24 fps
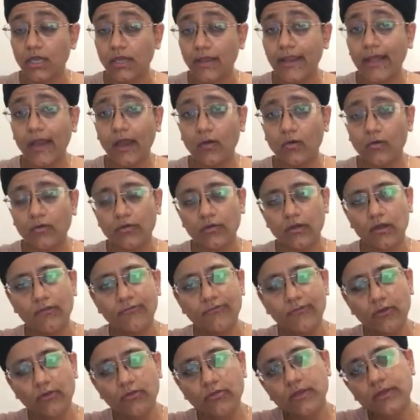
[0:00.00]
Now, a
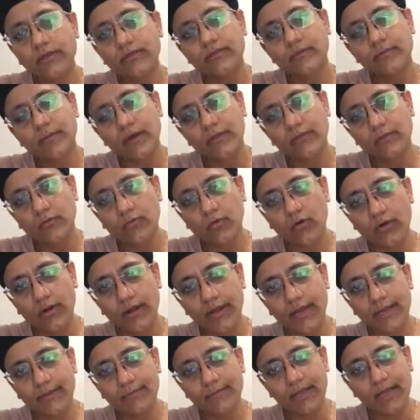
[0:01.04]
few things about the
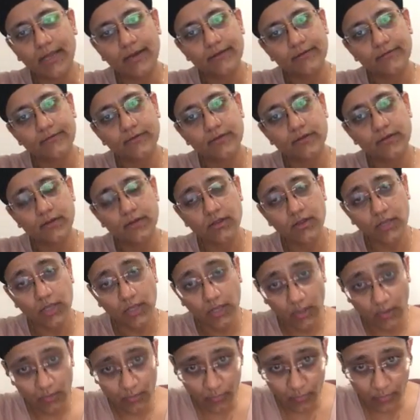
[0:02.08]
quarantine plan.
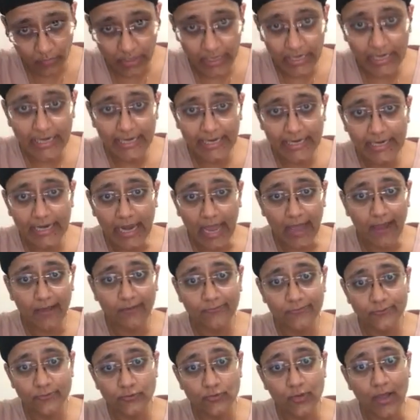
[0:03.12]
You really
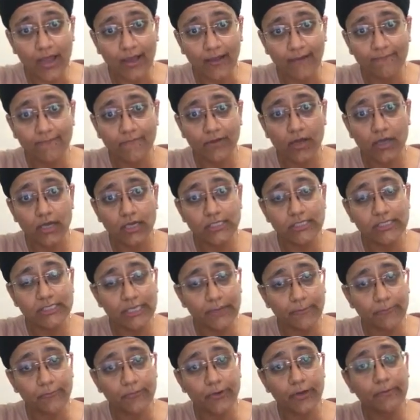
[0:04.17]
have to have a
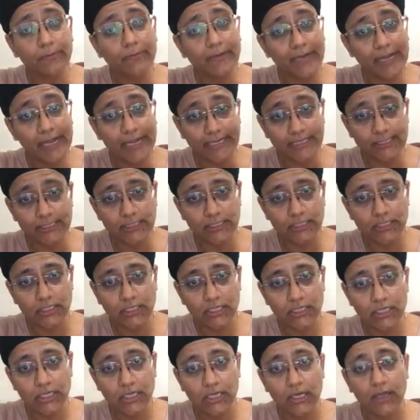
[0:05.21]
separate place
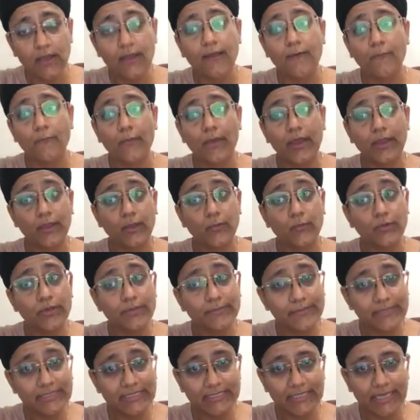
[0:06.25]
where you will
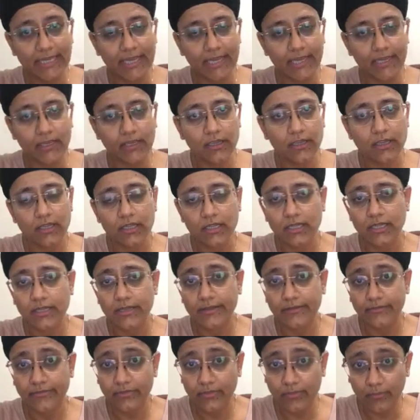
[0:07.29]
be staying.
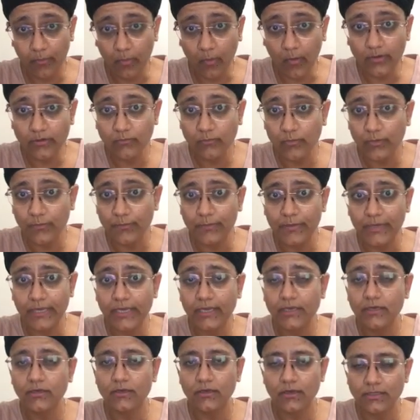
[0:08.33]
The point would
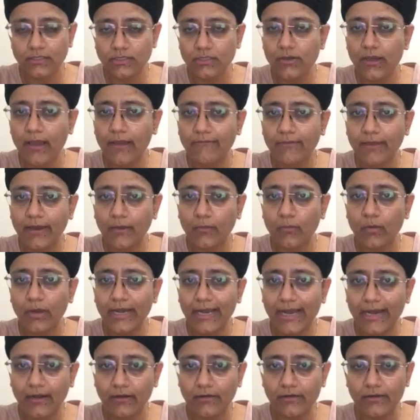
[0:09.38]
be not to have anyone
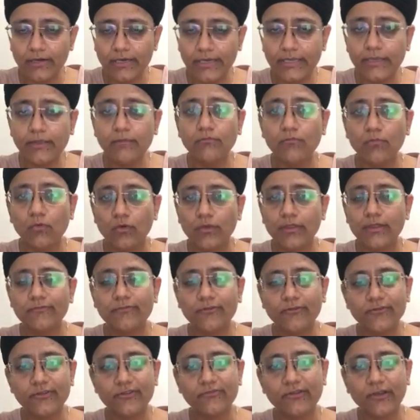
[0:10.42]
elderly, more than
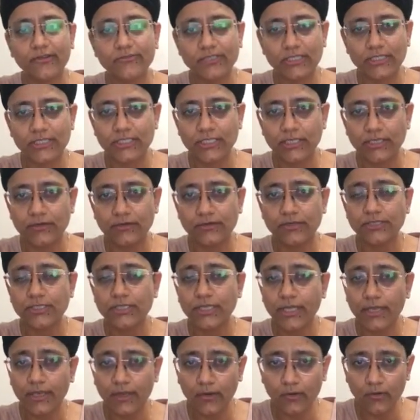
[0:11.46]
55, 60 years
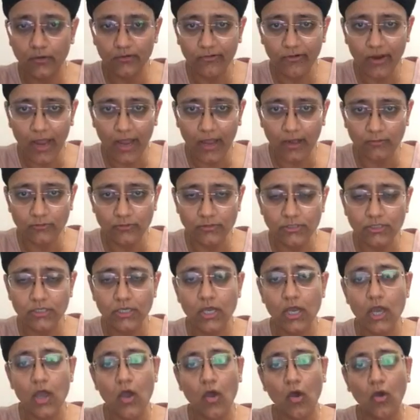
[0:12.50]
in your house,
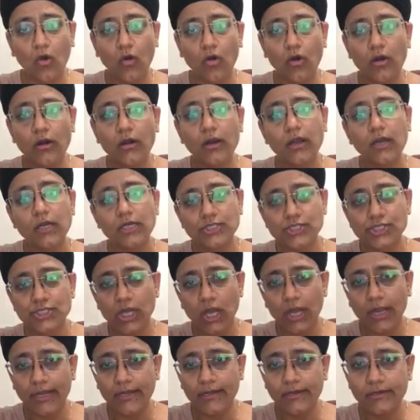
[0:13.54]
or a
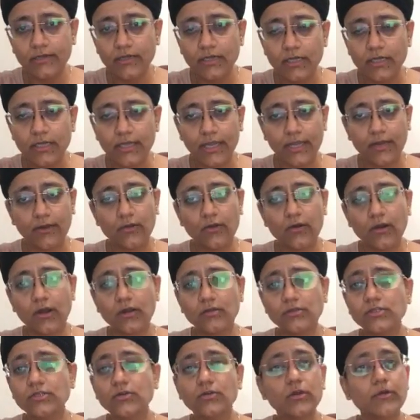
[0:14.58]
child in your
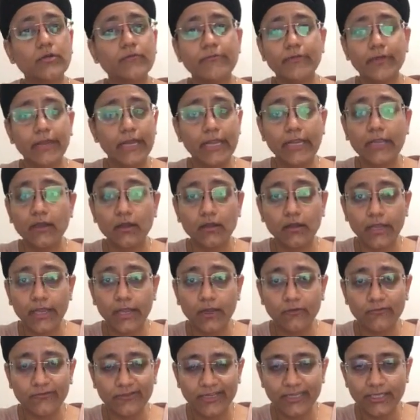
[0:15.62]
house at a young
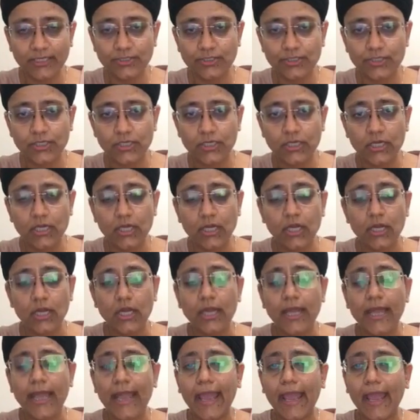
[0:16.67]
elf age.
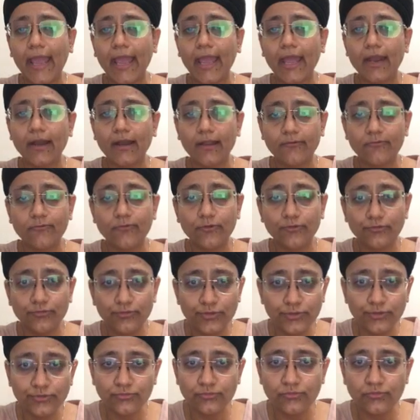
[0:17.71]
And if you
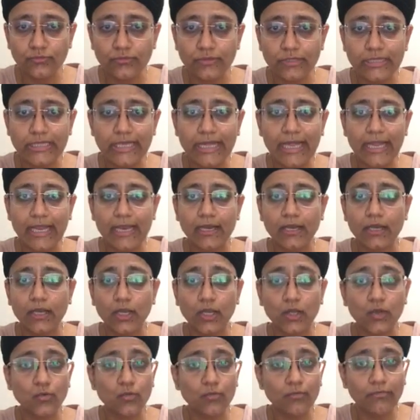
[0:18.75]
do, then
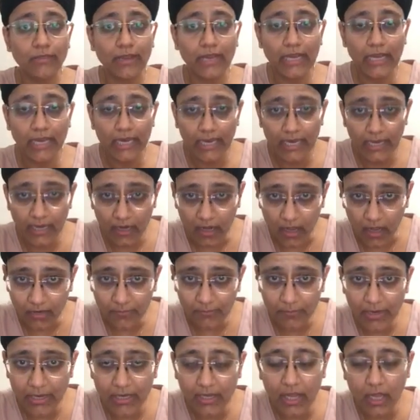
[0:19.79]
you may not
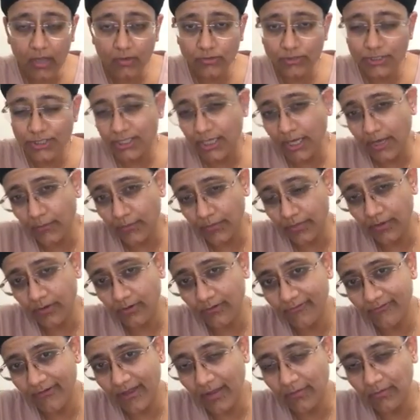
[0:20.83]
be allowed to stay with your
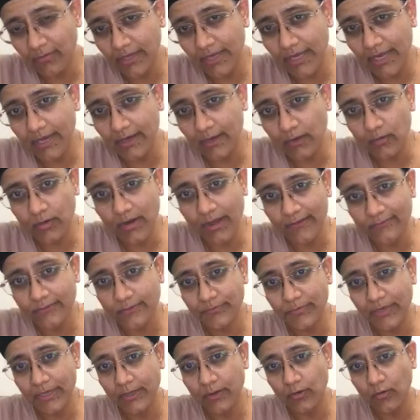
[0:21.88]
family and you'll have to
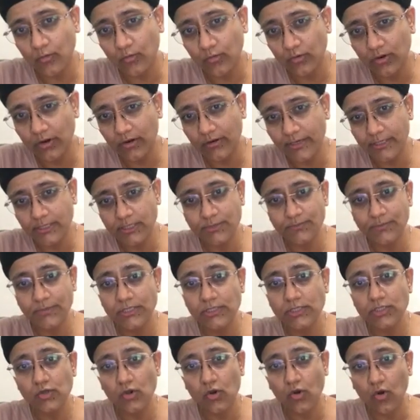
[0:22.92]
make your own
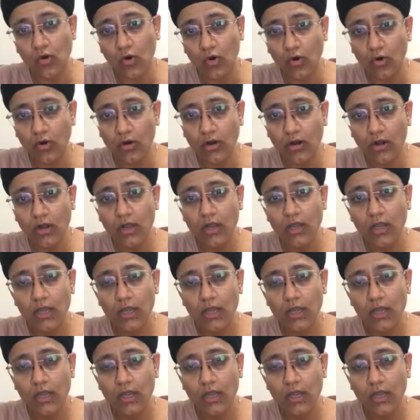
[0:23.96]
arrangements or